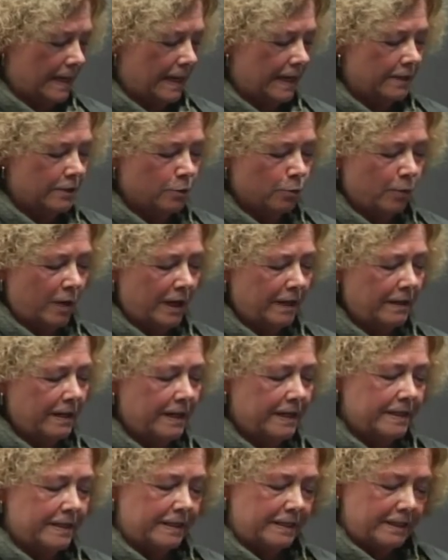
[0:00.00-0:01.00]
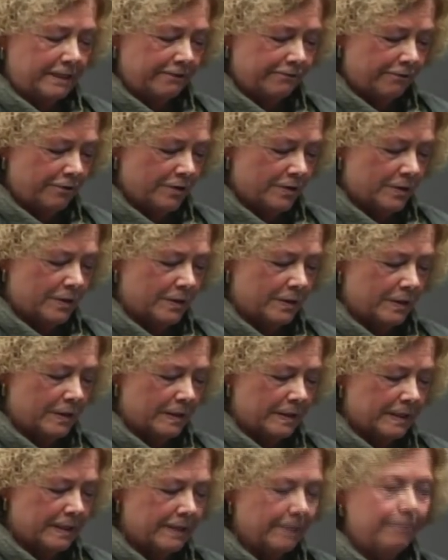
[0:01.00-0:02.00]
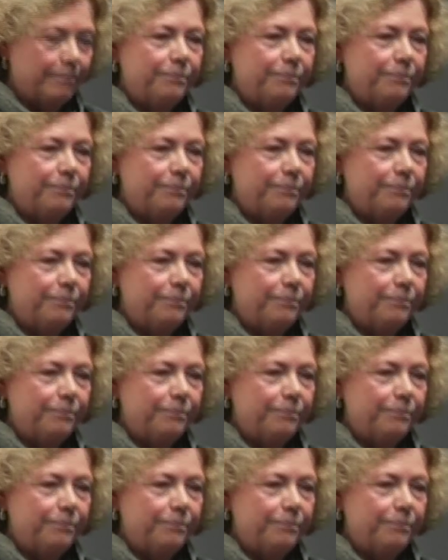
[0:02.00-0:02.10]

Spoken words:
as well as differences,